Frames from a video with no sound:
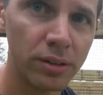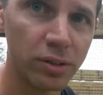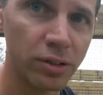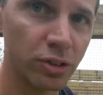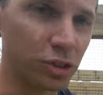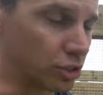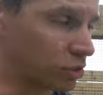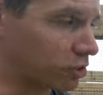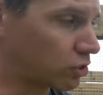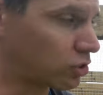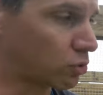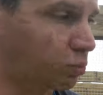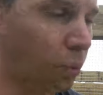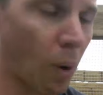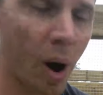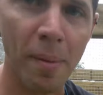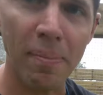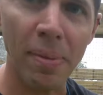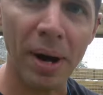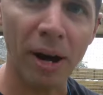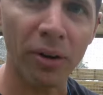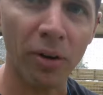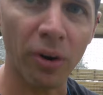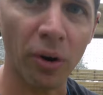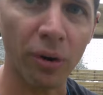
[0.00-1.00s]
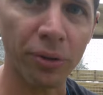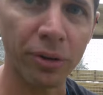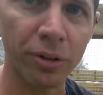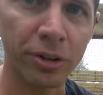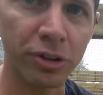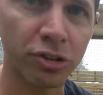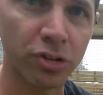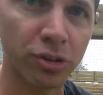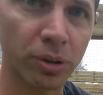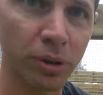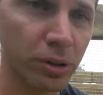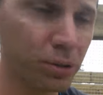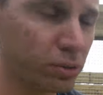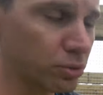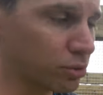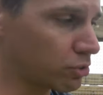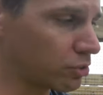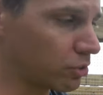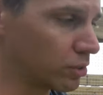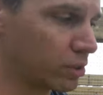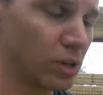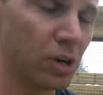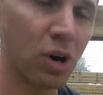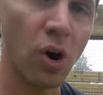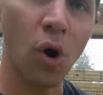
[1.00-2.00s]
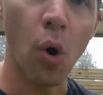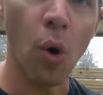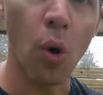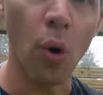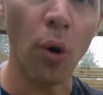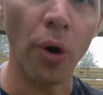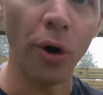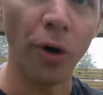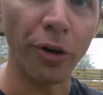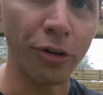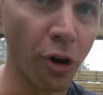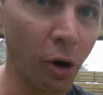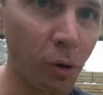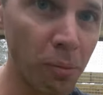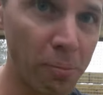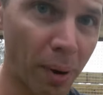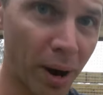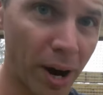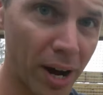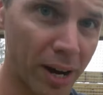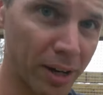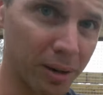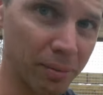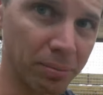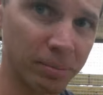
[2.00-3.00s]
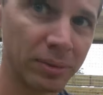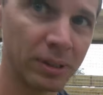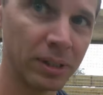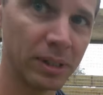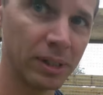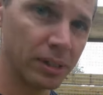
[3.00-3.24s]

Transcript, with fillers: just swap out all their screws or don't buy them.